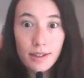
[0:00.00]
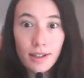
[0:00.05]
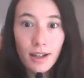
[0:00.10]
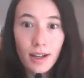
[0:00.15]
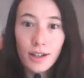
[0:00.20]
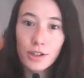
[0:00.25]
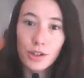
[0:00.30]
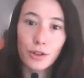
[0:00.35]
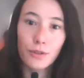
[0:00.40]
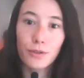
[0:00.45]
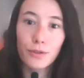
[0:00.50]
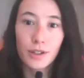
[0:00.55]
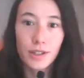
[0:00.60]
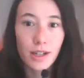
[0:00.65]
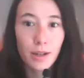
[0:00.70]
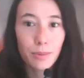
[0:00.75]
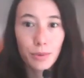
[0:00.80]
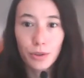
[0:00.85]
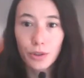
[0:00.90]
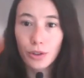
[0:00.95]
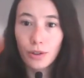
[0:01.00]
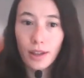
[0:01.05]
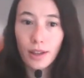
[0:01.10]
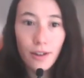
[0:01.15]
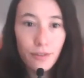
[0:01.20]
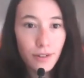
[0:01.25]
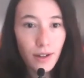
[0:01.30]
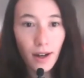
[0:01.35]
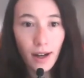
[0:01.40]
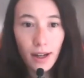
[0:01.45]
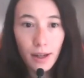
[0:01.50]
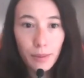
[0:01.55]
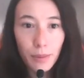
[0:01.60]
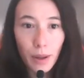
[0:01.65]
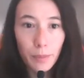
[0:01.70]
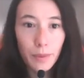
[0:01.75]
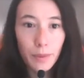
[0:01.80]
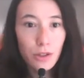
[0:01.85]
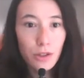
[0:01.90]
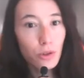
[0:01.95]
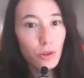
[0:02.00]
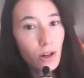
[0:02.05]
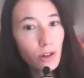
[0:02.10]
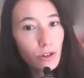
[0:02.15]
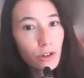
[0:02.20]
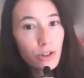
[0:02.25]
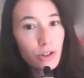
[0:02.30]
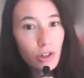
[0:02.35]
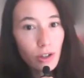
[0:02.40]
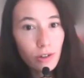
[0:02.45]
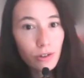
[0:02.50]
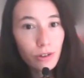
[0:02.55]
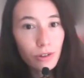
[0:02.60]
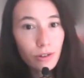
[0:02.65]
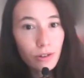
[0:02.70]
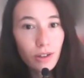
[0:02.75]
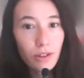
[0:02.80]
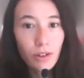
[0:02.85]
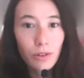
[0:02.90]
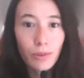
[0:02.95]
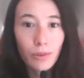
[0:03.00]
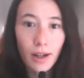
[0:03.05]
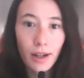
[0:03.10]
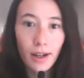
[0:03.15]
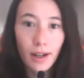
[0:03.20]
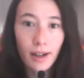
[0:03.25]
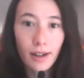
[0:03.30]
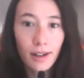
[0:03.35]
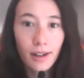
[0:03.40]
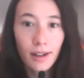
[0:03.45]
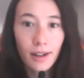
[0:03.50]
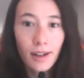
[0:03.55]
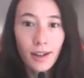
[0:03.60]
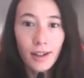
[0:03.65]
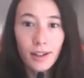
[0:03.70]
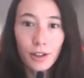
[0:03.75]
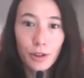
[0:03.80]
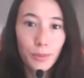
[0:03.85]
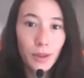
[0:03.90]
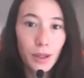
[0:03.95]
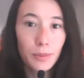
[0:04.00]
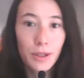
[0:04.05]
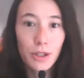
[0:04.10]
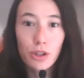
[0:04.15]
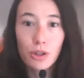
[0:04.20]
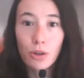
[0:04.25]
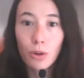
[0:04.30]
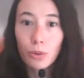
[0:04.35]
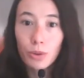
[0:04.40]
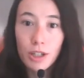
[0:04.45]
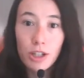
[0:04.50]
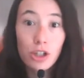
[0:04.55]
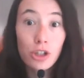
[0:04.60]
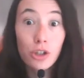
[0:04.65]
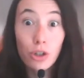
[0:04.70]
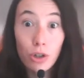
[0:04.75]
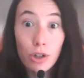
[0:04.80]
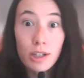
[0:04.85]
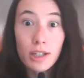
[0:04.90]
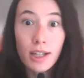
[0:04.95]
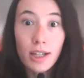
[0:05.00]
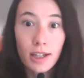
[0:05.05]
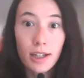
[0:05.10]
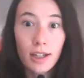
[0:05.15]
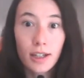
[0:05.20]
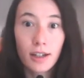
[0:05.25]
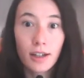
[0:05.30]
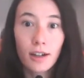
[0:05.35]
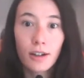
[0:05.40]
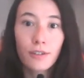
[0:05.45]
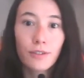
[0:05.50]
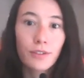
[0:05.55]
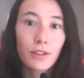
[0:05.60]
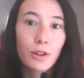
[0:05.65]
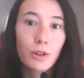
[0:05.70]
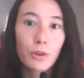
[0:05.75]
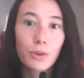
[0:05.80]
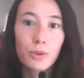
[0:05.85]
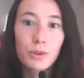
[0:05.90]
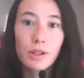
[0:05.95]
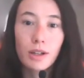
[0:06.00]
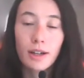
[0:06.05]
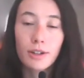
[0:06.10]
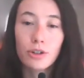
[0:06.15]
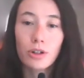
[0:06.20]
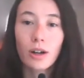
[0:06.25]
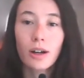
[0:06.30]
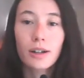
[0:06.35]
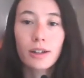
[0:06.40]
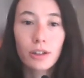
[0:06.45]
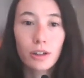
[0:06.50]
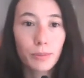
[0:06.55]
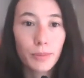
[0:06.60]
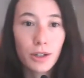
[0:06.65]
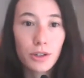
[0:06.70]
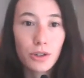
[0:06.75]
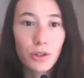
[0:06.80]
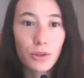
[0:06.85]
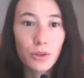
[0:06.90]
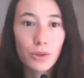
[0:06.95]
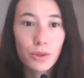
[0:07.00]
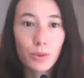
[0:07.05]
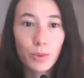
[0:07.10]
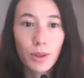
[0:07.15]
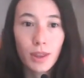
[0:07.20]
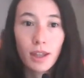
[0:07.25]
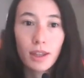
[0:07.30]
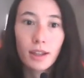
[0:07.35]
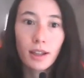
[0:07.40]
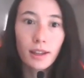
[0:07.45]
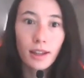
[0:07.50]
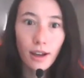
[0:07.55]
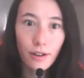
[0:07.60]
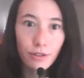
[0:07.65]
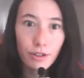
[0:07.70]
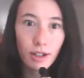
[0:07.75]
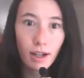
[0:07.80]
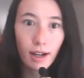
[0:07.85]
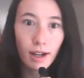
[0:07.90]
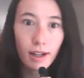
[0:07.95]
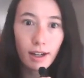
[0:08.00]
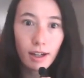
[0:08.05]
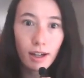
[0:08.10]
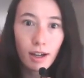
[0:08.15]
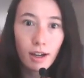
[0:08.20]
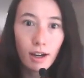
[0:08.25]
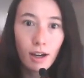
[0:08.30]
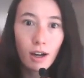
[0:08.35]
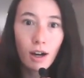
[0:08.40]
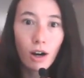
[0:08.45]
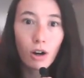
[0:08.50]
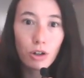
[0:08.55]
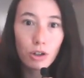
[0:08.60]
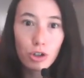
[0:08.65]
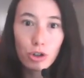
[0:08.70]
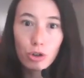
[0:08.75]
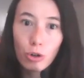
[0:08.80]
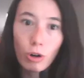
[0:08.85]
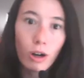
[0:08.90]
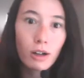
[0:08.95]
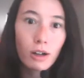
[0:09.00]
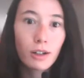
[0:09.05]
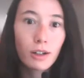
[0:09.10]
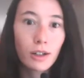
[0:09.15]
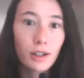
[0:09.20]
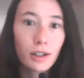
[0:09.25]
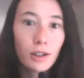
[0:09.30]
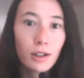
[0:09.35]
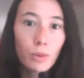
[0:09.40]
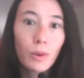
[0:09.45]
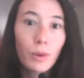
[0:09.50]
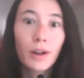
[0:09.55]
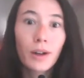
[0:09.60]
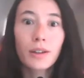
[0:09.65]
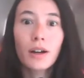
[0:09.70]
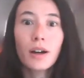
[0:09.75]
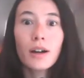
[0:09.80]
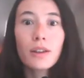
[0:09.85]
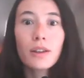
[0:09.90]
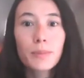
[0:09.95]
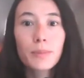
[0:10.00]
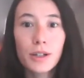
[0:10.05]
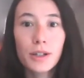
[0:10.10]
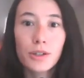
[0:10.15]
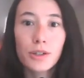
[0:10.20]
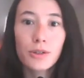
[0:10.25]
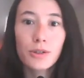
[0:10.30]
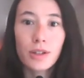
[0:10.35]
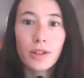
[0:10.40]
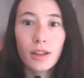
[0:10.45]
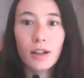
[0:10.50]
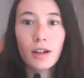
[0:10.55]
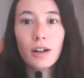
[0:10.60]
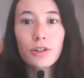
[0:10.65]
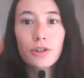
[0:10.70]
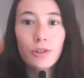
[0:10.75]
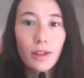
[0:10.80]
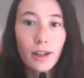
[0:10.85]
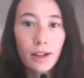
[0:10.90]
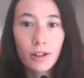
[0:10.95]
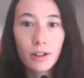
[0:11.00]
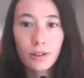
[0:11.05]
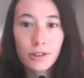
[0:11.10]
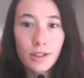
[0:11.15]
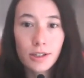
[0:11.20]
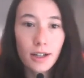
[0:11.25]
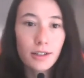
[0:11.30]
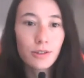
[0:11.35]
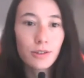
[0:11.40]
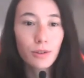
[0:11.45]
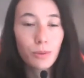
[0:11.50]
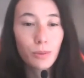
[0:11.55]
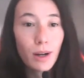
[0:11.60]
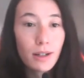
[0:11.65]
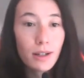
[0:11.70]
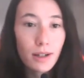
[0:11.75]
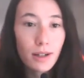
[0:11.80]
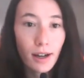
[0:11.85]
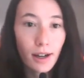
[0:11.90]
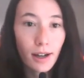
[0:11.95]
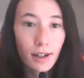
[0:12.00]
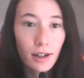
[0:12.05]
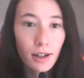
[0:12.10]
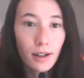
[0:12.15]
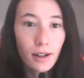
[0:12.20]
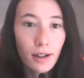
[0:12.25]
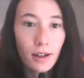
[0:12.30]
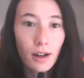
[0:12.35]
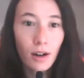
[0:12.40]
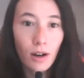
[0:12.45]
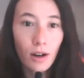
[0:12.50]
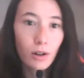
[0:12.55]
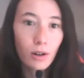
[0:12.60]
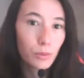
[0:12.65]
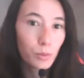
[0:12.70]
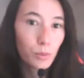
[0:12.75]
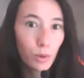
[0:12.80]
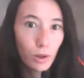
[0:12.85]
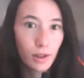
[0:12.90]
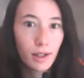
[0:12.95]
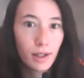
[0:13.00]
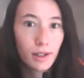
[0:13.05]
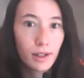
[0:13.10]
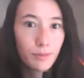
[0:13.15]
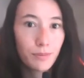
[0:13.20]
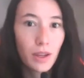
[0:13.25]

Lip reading: So for example, your left eye might be stronger in general than your right eye. Maybe only certain of those extraocular muscles within the left eye are stronger, while the other muscles on the contralateral sides of the right eye are working.